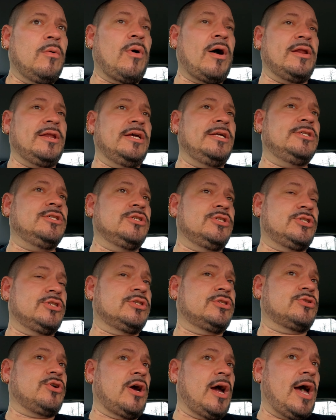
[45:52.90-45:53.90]
Well, I need you to
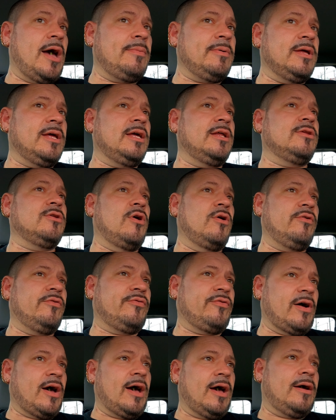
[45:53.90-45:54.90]
subscribe and hit
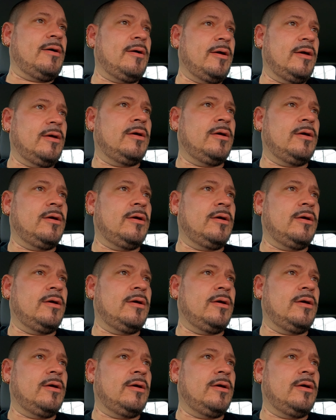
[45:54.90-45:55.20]
notify.